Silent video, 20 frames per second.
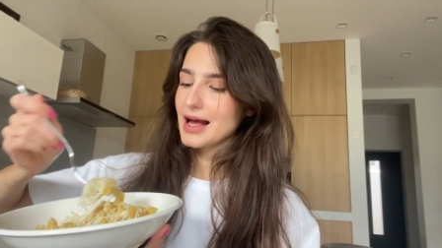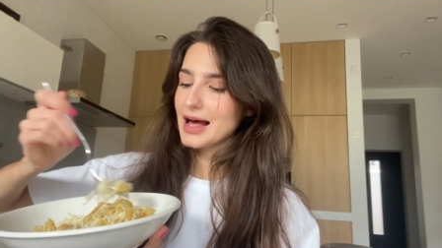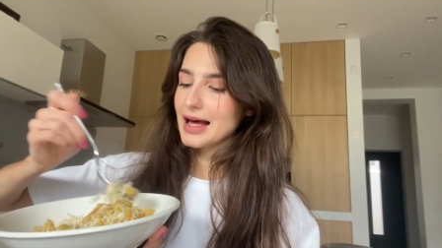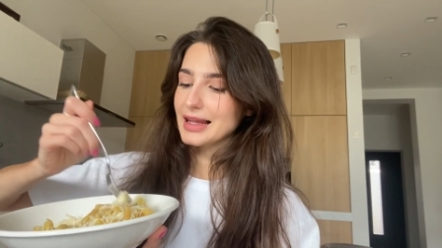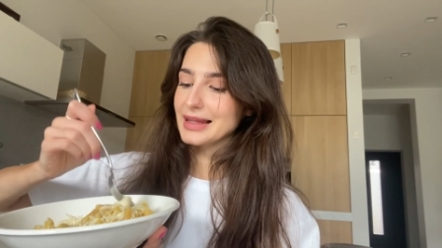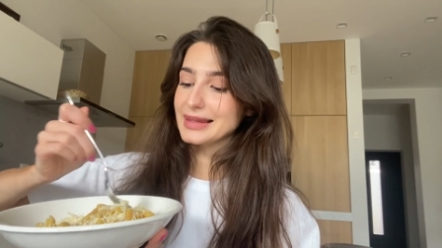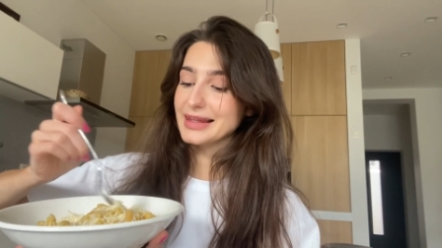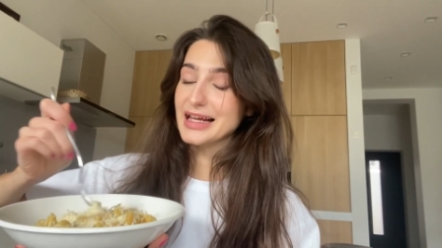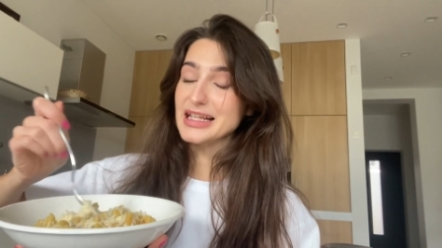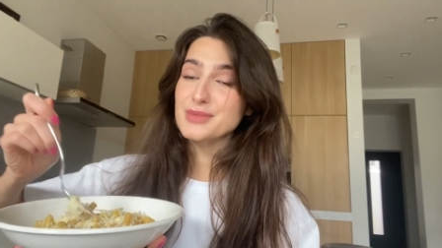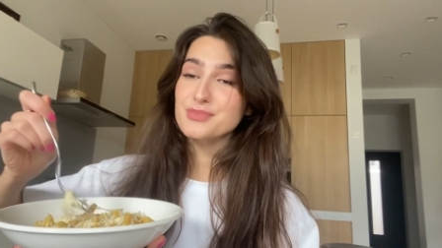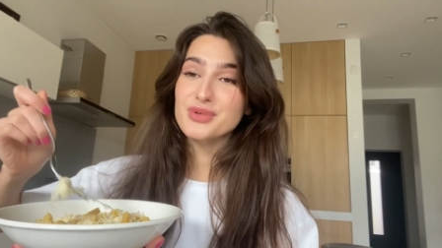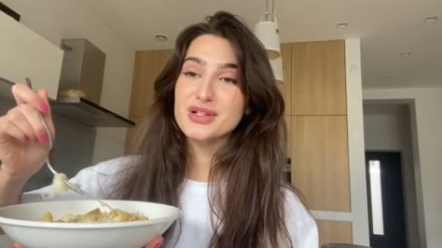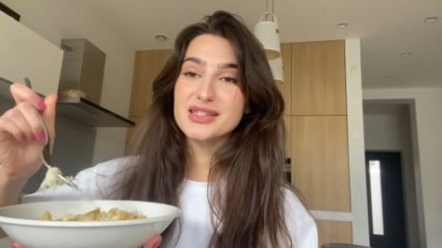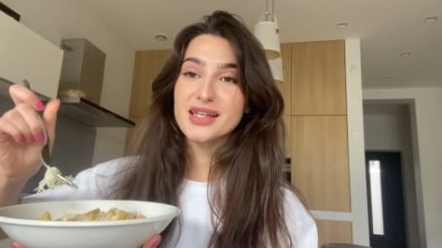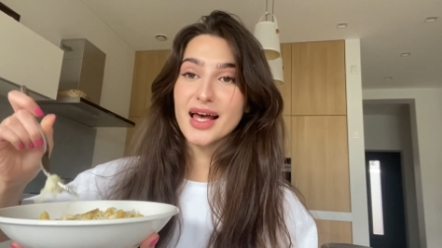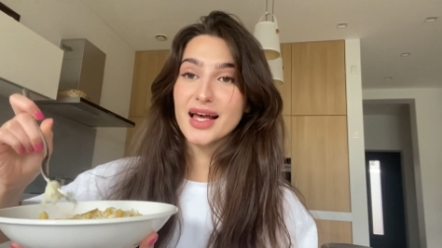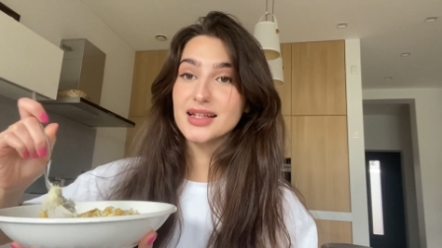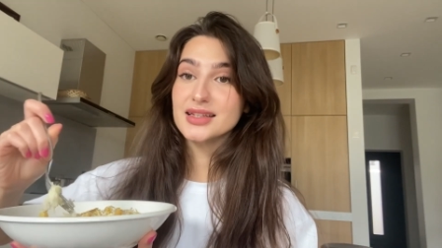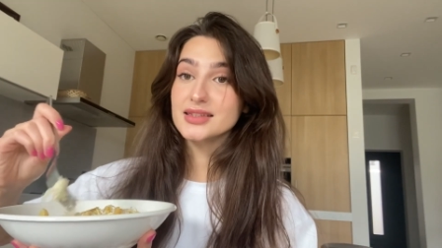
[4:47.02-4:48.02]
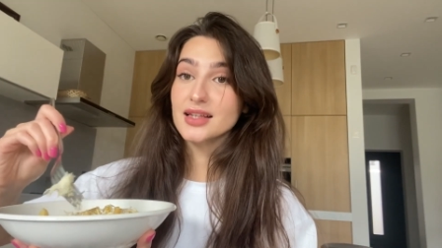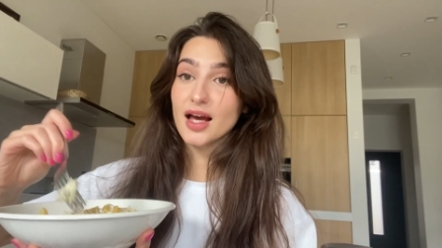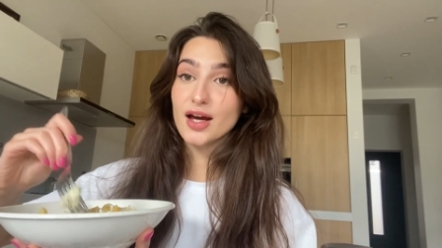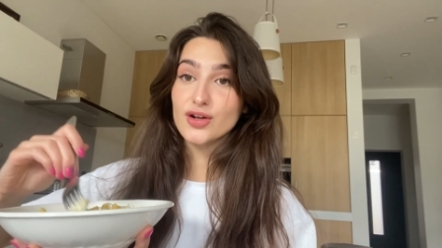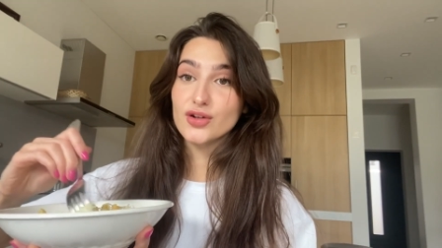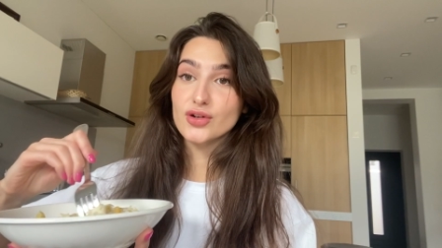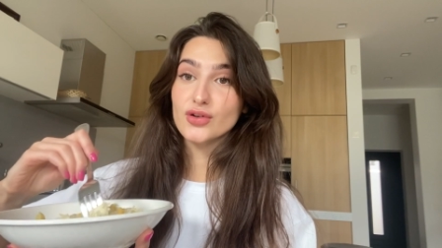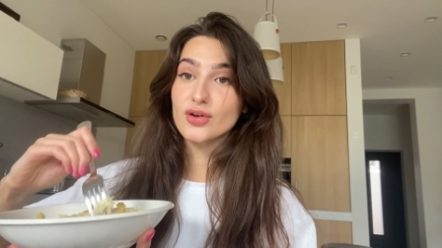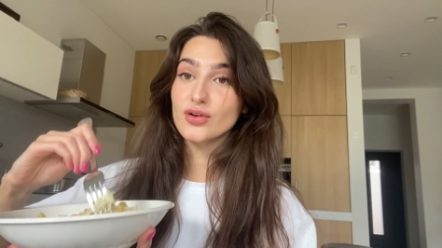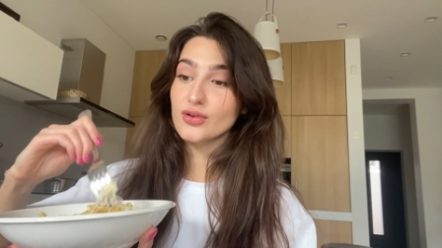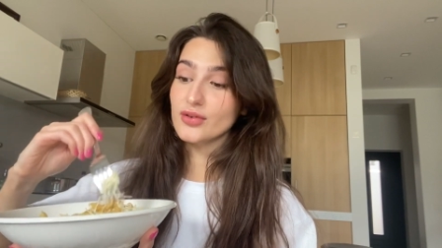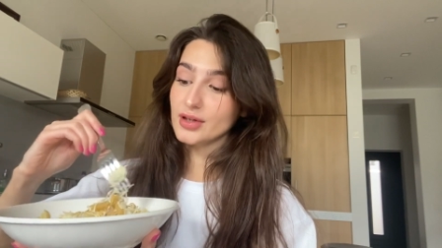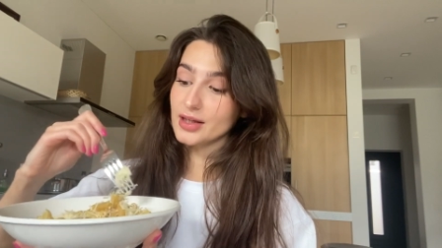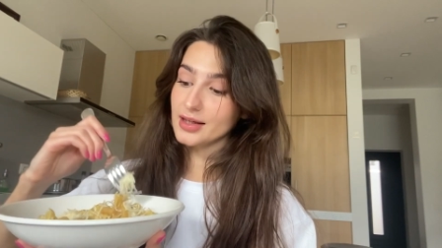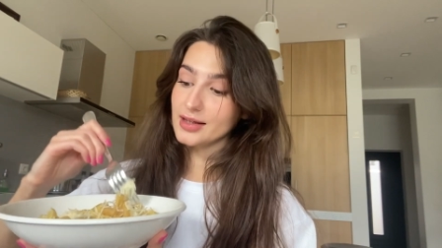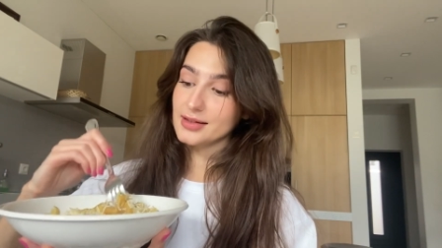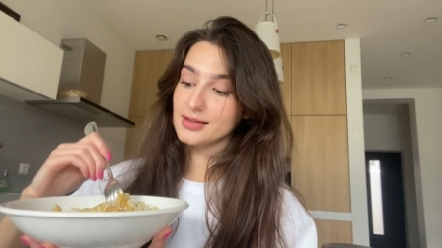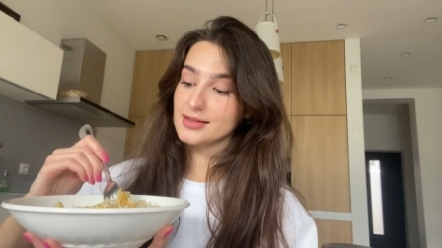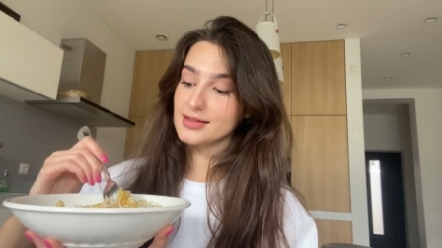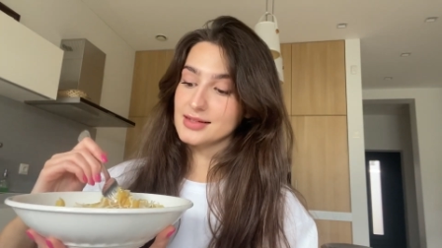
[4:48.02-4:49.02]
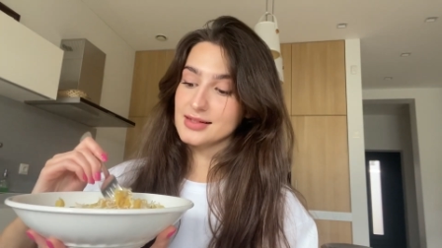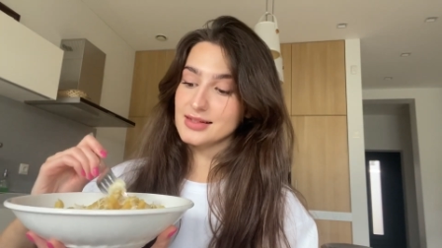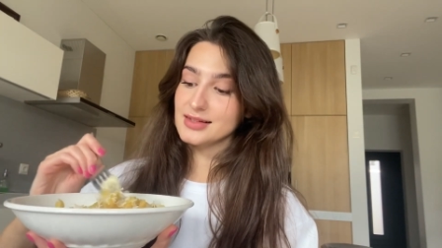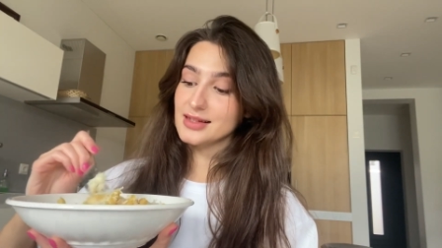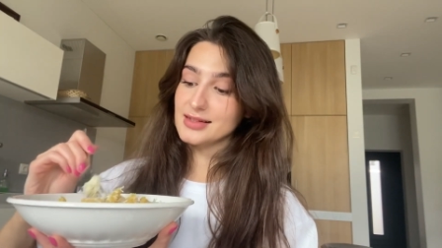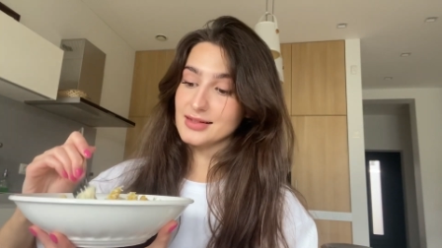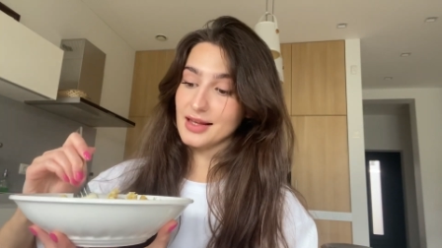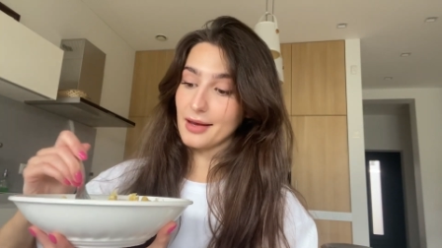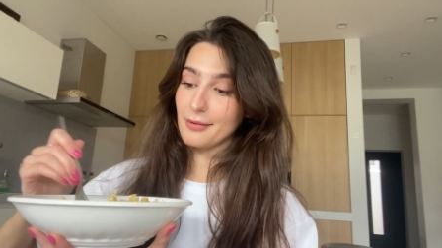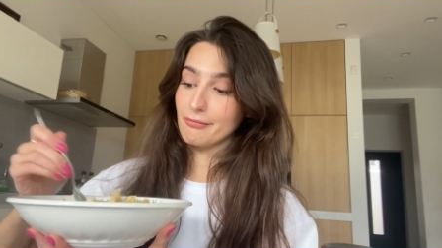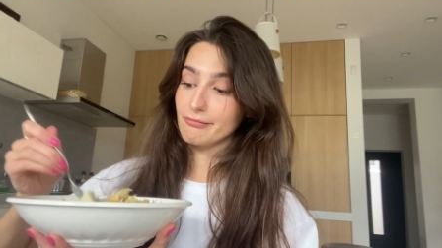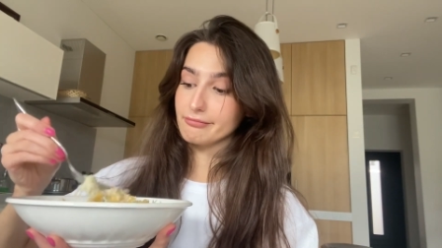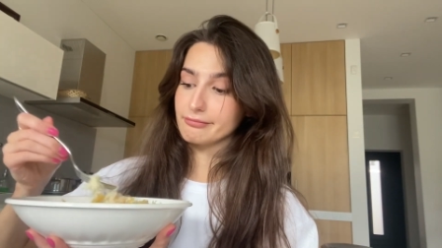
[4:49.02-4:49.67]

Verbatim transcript: let's pretend Kendall eats the same.